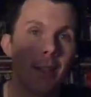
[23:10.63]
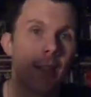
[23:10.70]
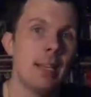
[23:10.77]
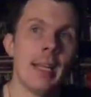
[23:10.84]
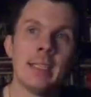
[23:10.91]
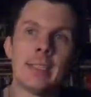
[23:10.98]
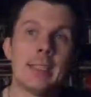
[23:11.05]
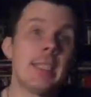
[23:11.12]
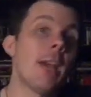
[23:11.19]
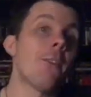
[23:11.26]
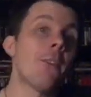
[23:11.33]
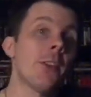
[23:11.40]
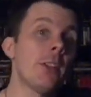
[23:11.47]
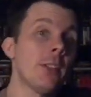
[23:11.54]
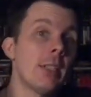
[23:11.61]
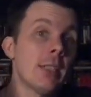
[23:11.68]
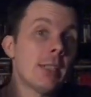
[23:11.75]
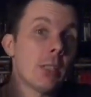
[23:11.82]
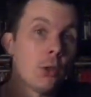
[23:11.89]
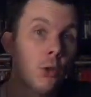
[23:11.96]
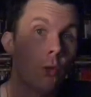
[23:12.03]
it's definitely
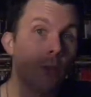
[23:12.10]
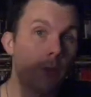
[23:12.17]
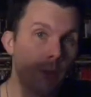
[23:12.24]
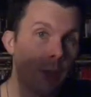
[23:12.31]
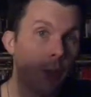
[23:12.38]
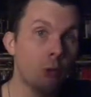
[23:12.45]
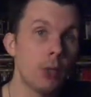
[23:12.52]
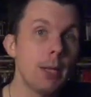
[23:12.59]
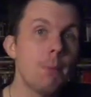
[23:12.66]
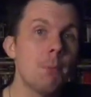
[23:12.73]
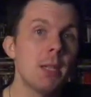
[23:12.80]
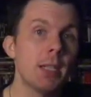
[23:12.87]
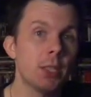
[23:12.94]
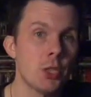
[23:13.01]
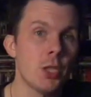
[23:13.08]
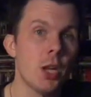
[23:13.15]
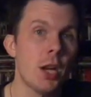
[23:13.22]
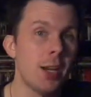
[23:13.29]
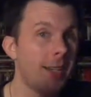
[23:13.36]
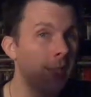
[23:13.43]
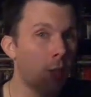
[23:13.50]
the cre the creepiest
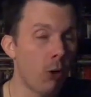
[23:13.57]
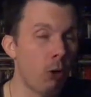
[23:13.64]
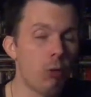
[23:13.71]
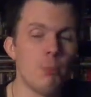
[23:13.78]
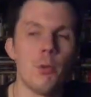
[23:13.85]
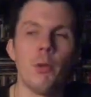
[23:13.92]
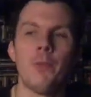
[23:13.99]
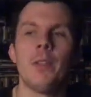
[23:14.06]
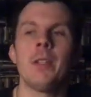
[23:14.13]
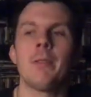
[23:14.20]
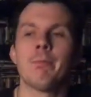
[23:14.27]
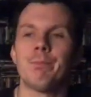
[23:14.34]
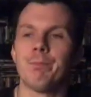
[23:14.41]
shot in the whole movie.